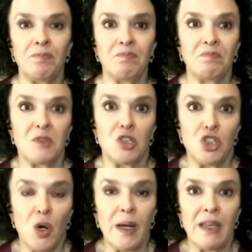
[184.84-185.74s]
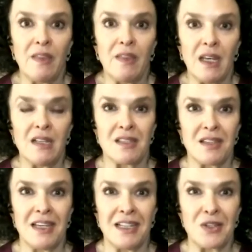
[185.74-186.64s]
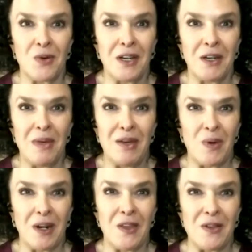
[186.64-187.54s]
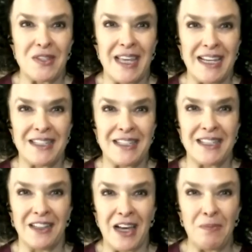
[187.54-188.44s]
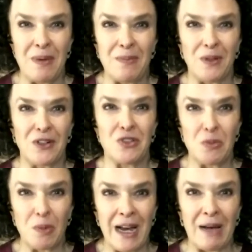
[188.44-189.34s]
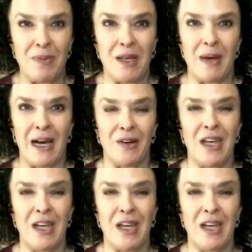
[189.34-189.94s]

showing that it's going to be one of those things that a lot of people are super happy about,